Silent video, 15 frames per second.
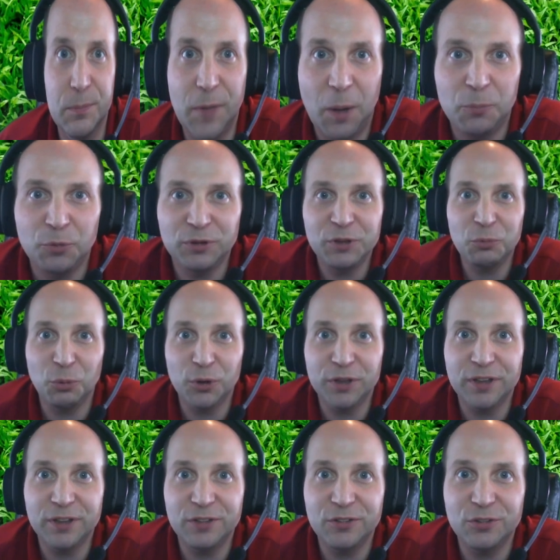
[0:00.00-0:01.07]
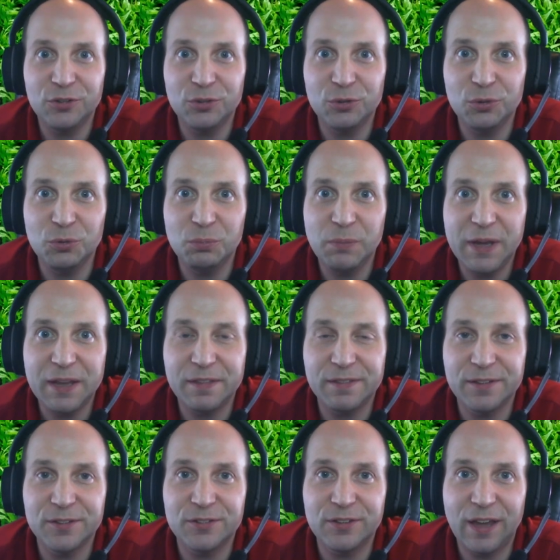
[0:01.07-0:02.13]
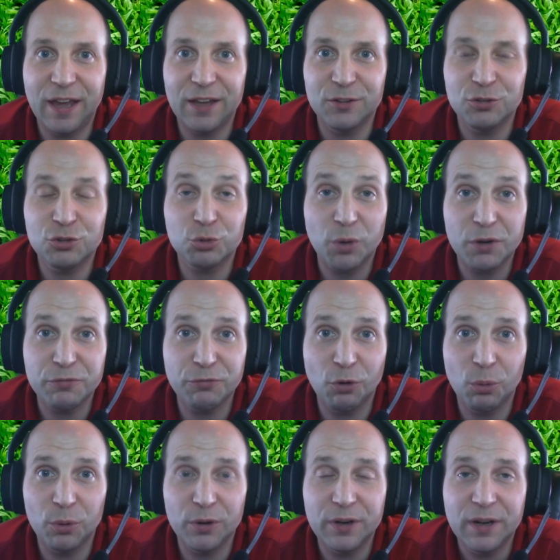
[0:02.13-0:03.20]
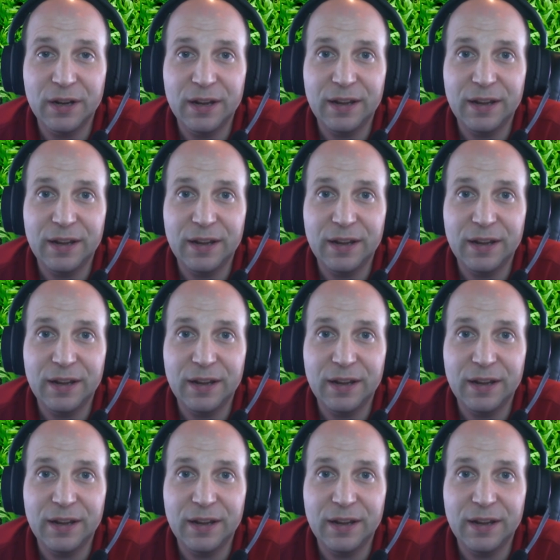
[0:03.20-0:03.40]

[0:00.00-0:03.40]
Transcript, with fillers: I'm really working to make this as straightforward